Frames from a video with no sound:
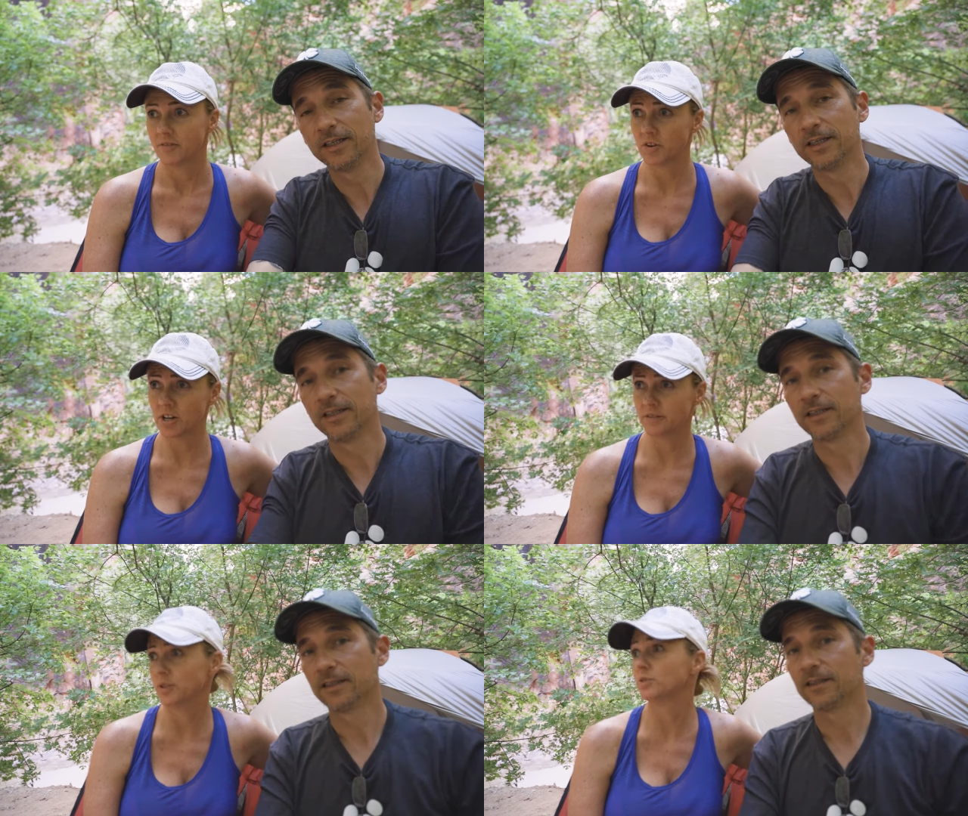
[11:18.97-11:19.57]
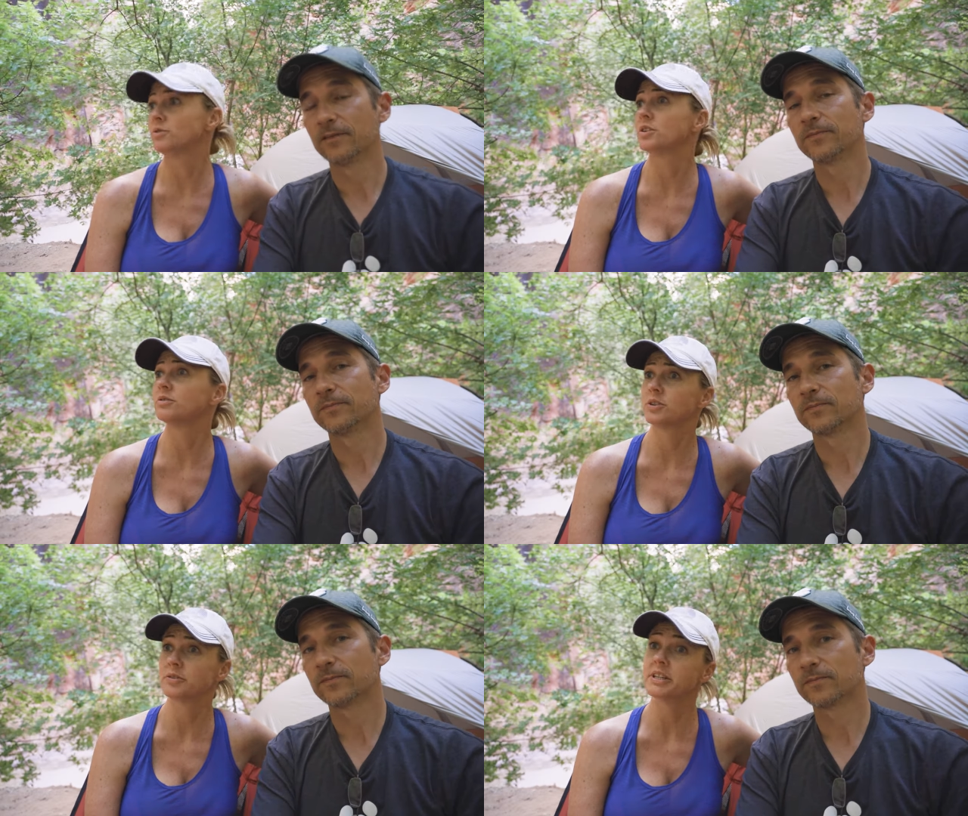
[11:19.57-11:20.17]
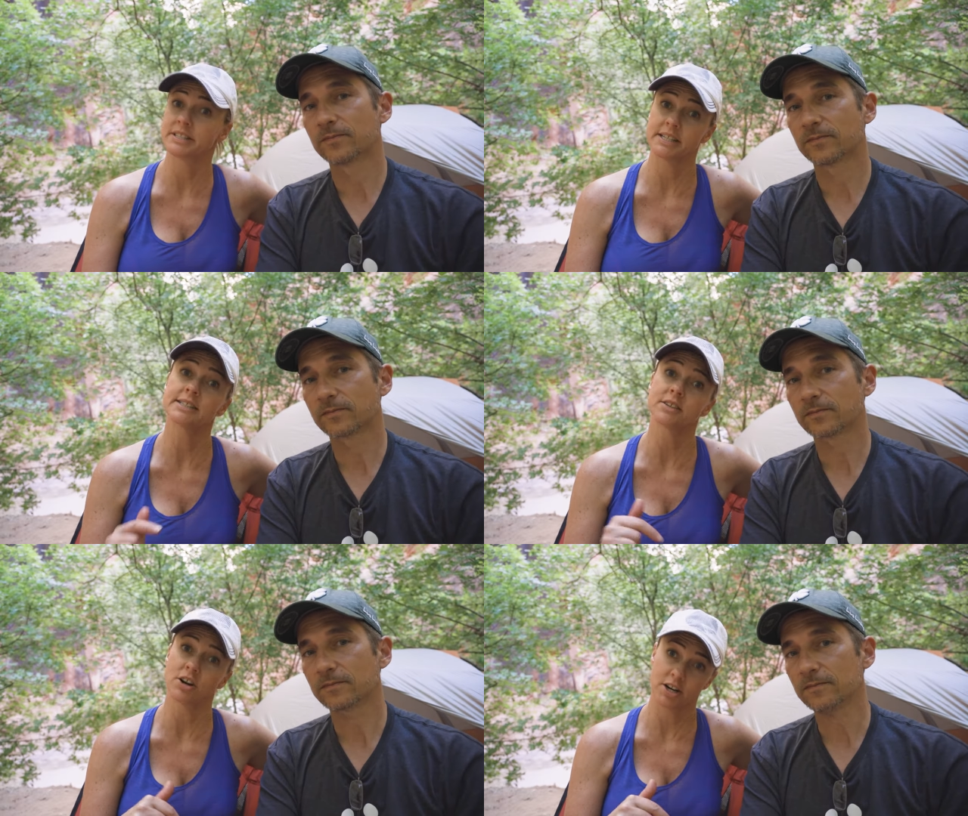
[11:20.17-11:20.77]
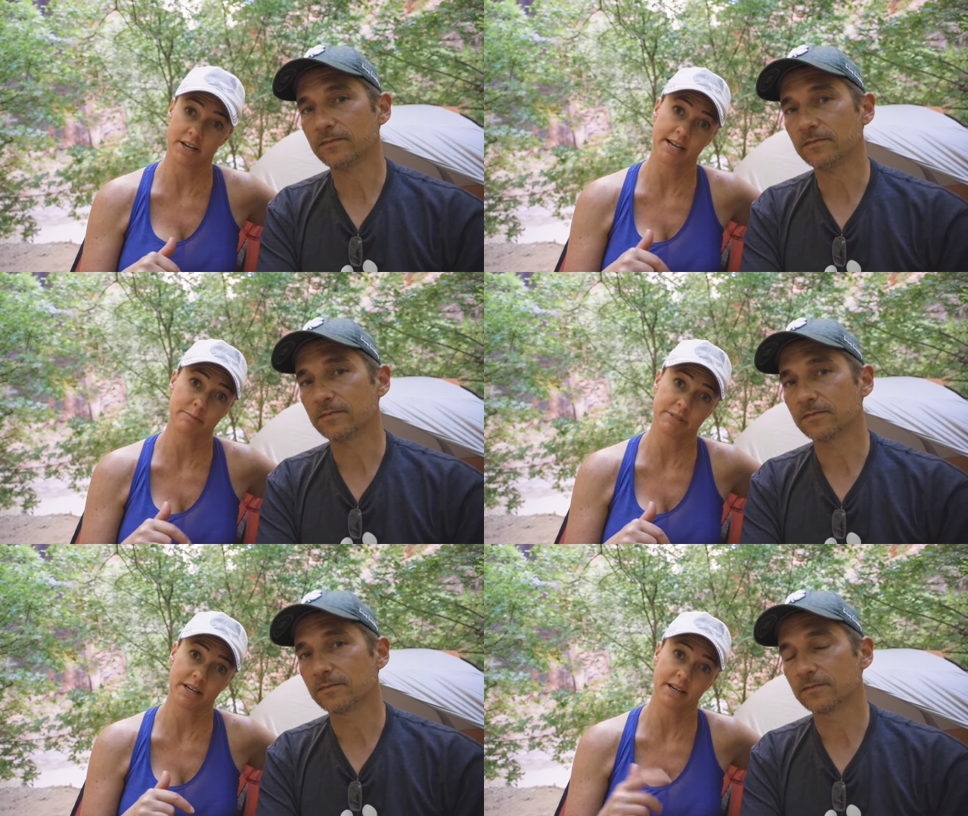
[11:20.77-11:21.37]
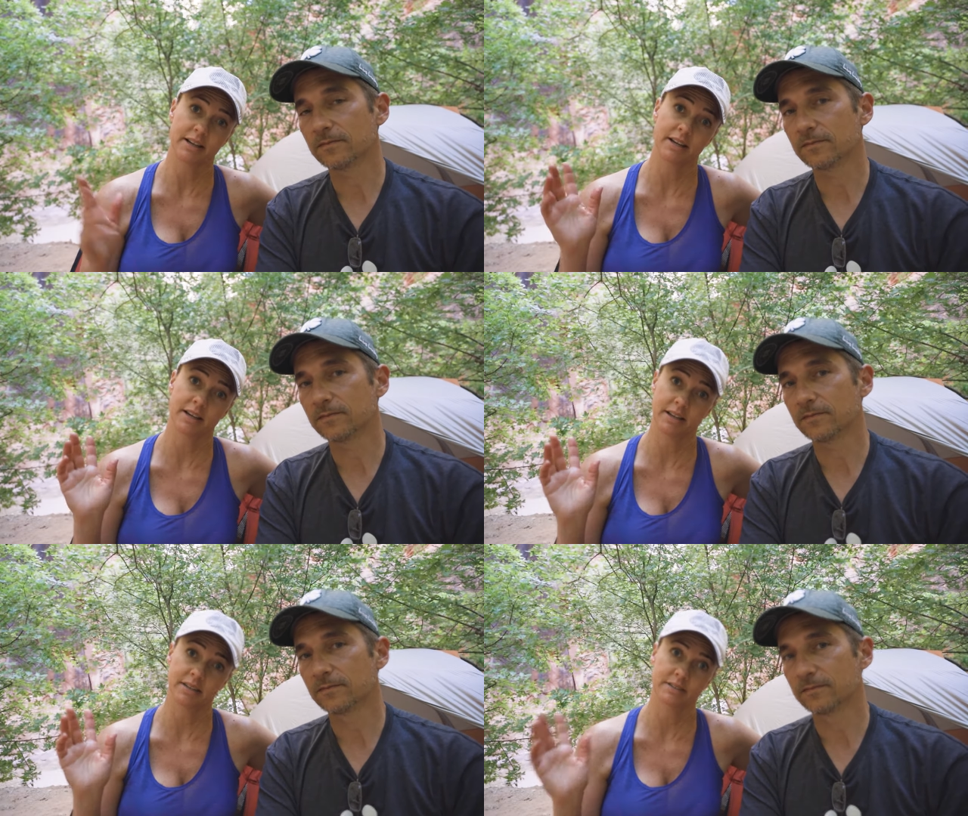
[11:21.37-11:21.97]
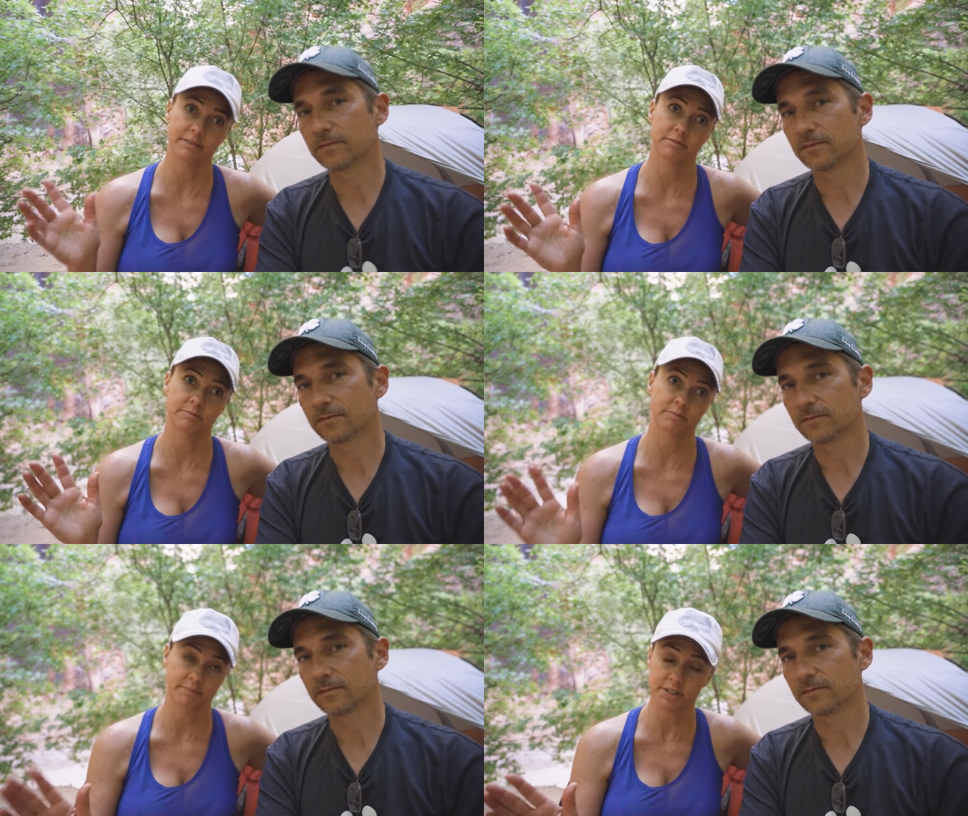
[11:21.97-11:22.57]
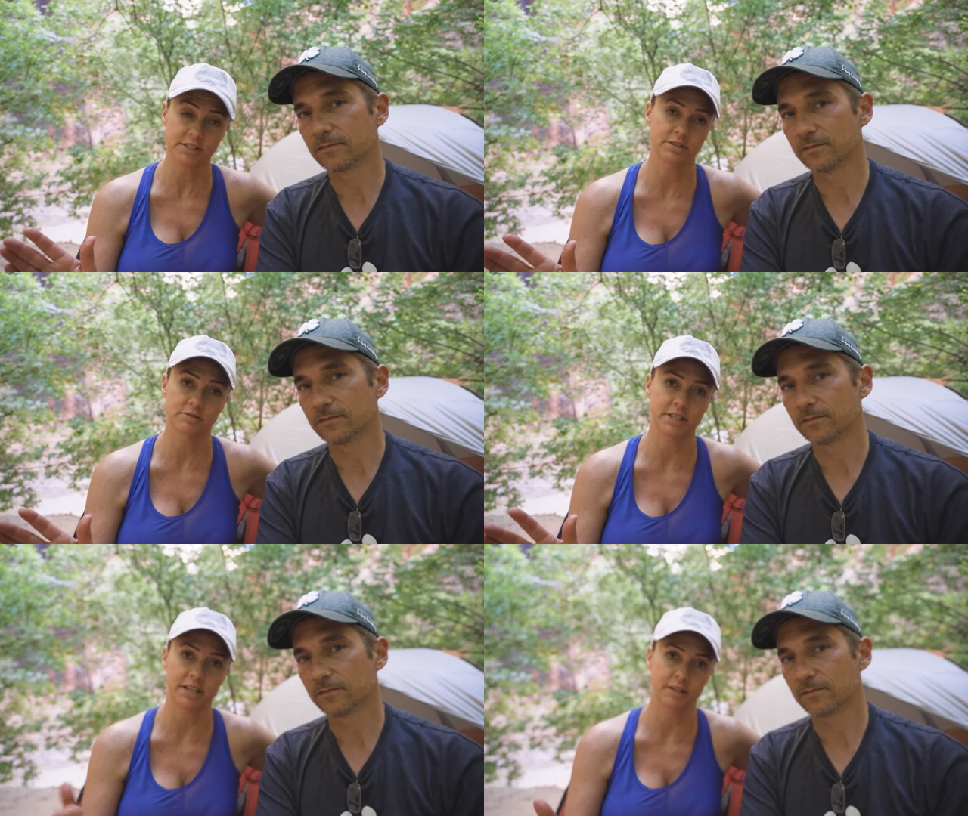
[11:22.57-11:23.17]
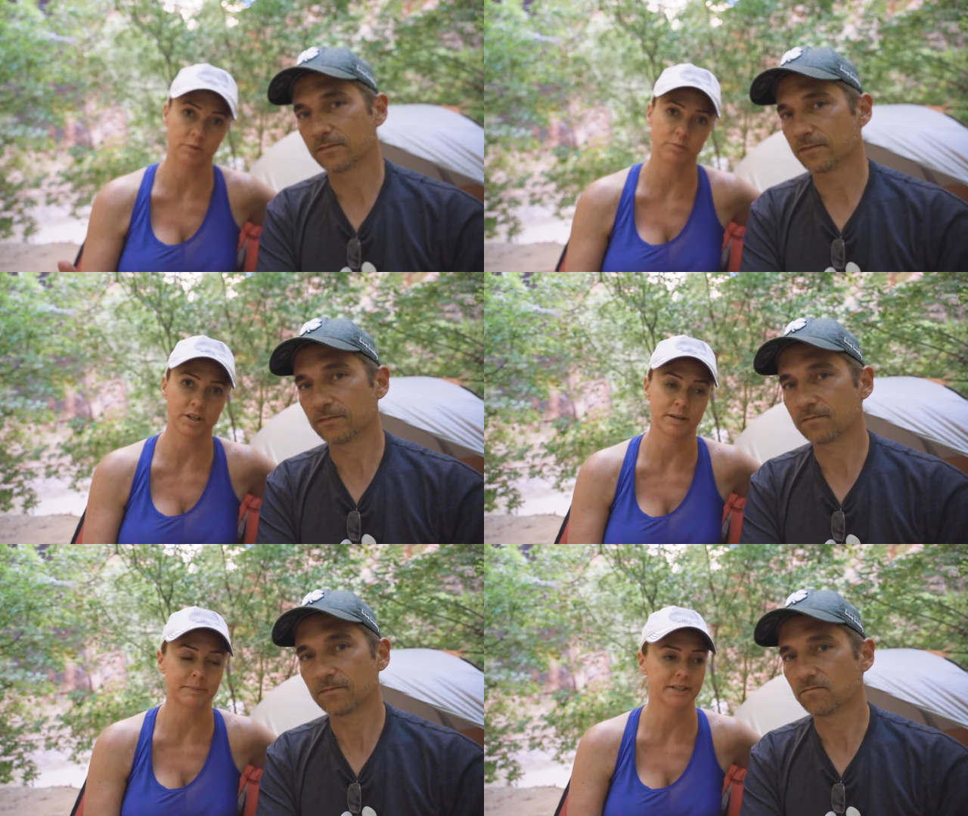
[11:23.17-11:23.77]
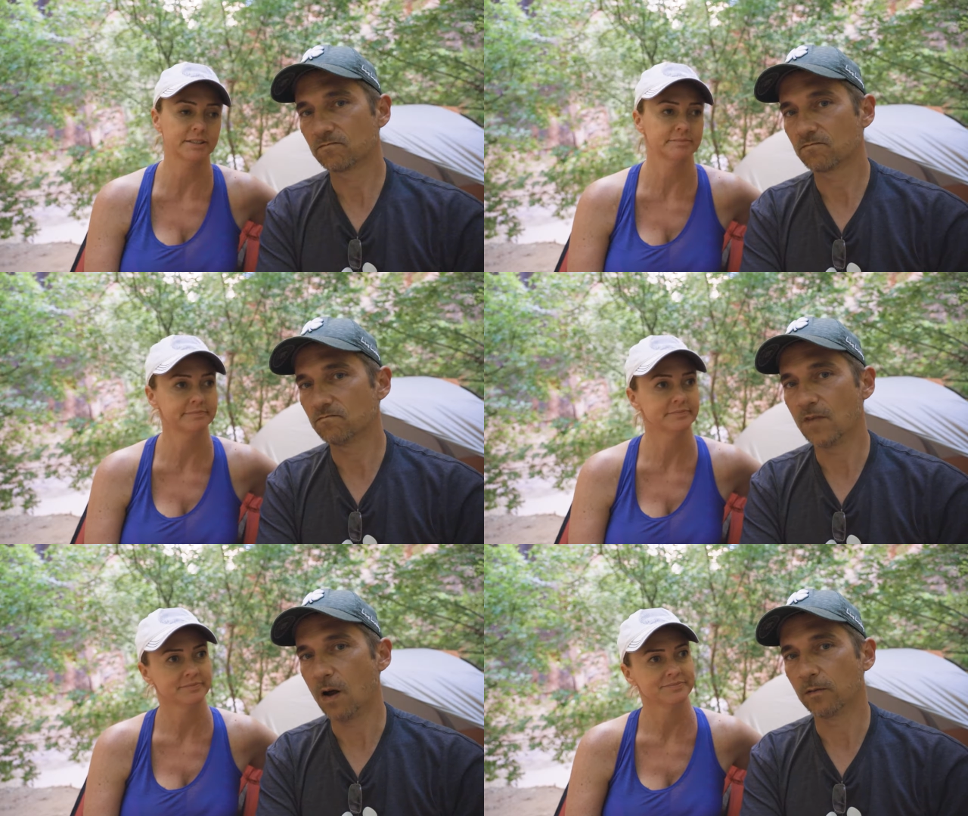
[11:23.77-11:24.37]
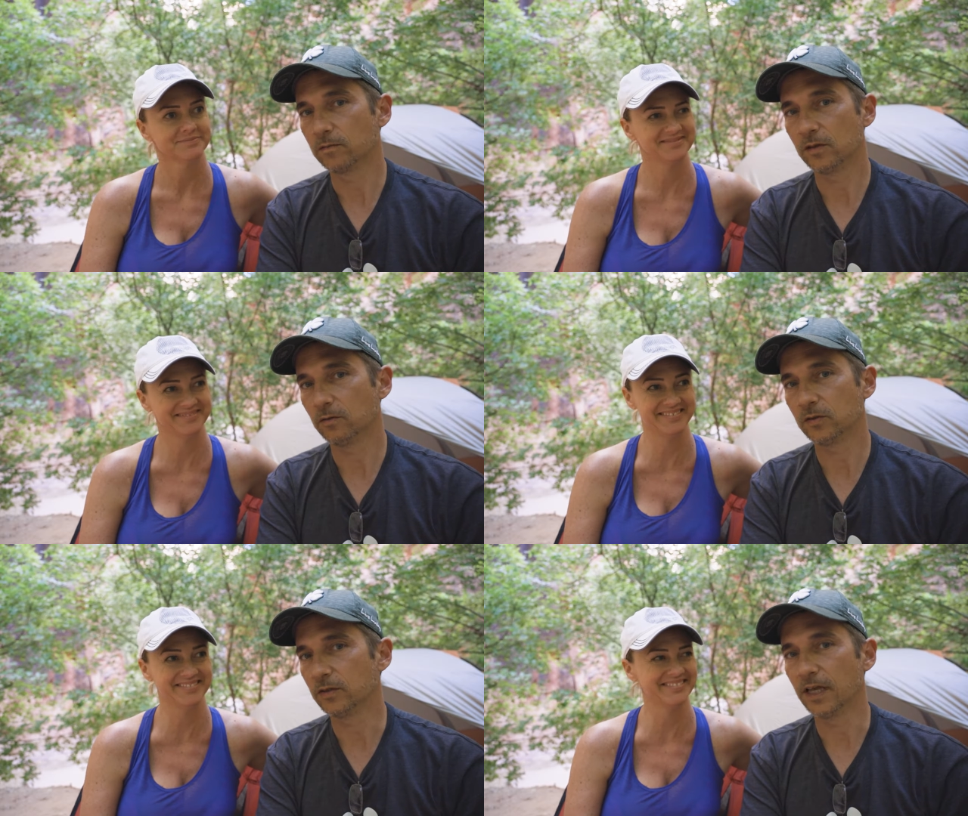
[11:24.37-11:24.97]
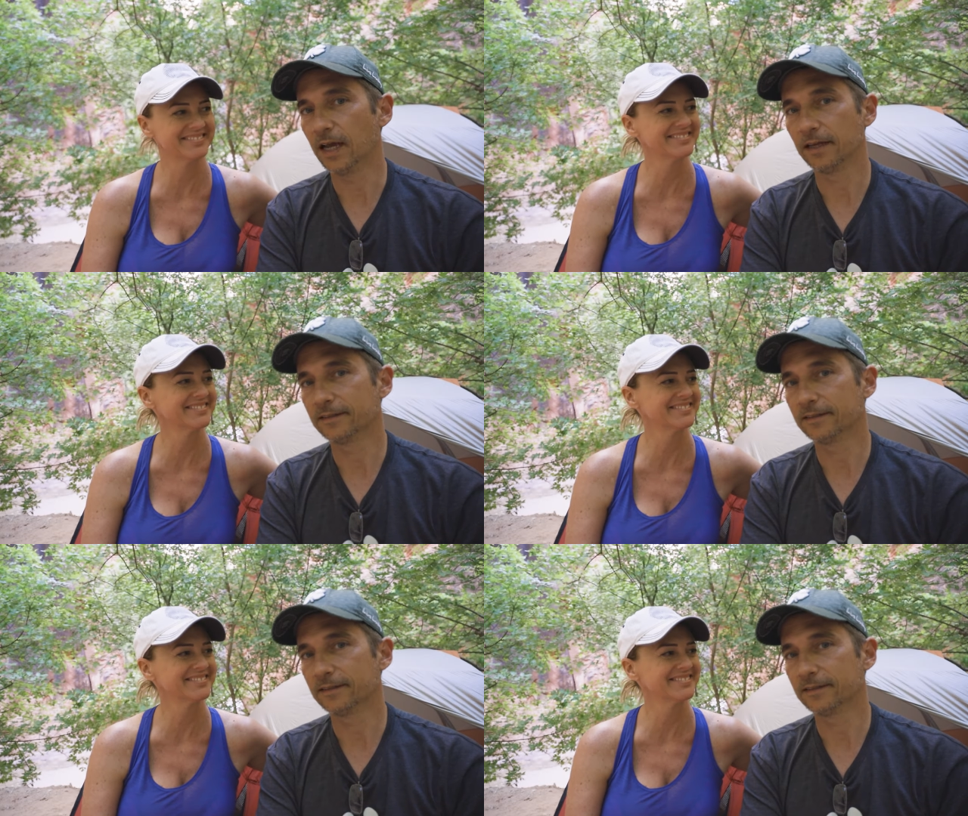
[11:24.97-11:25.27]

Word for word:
Speaker 1: for all of you who don't know, this is our campsite, and please don't take it when we're coming. No,
Speaker 2: don't do that.